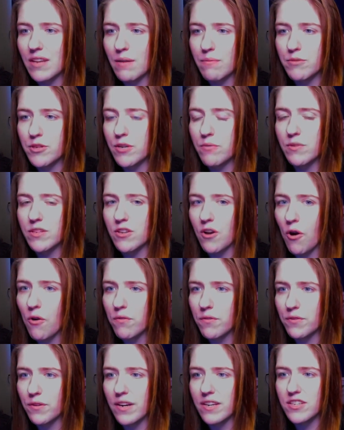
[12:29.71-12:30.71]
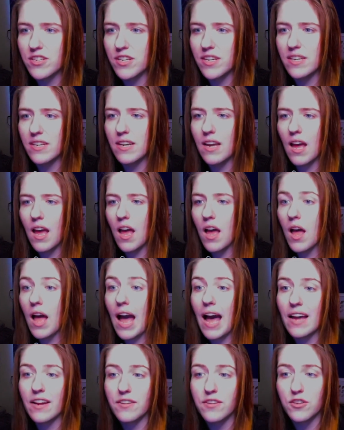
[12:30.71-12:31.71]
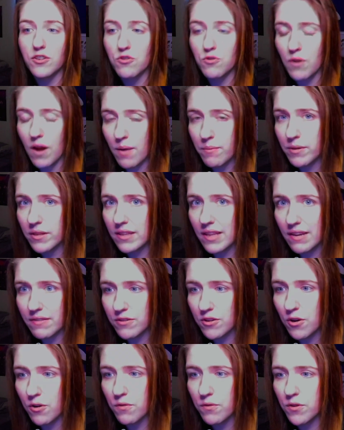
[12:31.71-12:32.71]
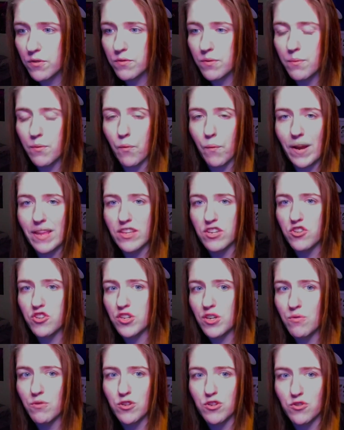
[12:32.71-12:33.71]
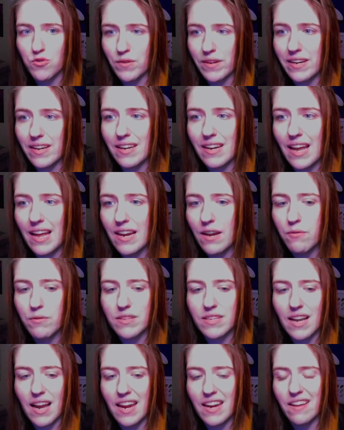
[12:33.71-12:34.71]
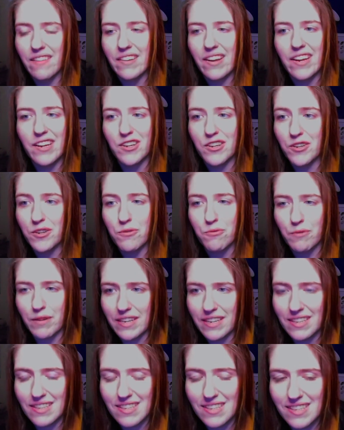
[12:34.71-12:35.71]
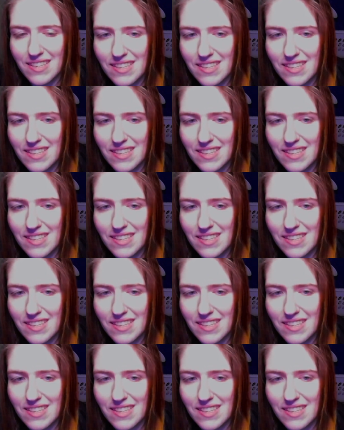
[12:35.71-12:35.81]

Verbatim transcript: She was over it. She had the trauma left over from the way that she was treated, and it was kind of a good riddance.